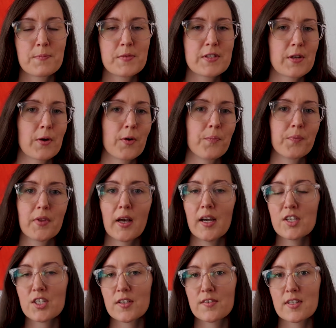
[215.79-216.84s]
So I
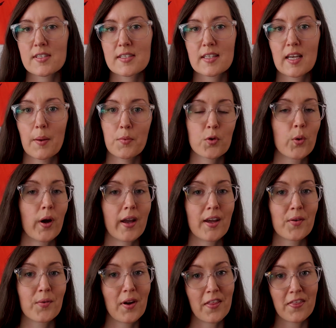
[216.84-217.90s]
should have just kept
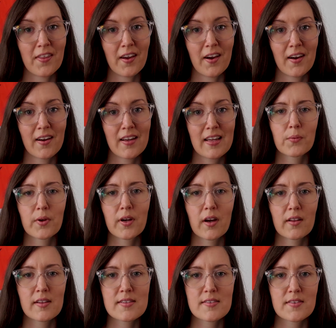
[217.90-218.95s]
quiet right there.
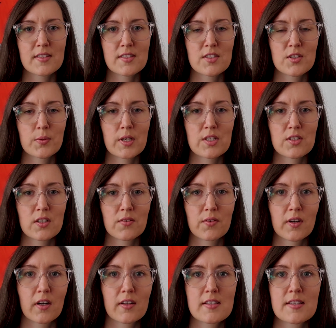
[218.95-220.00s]
Regardless of the situation,
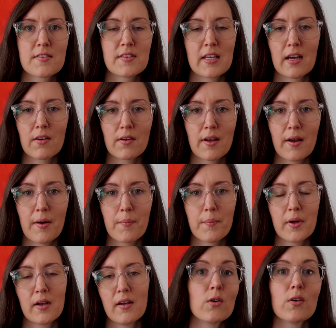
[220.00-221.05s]
regardless of the
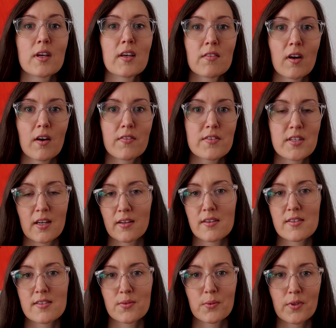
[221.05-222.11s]
outcome, don't give off
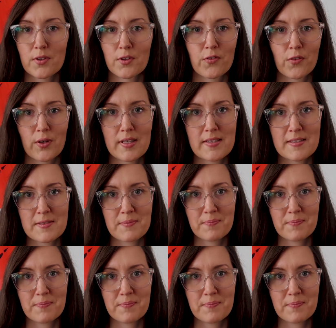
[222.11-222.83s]
tells with your voice.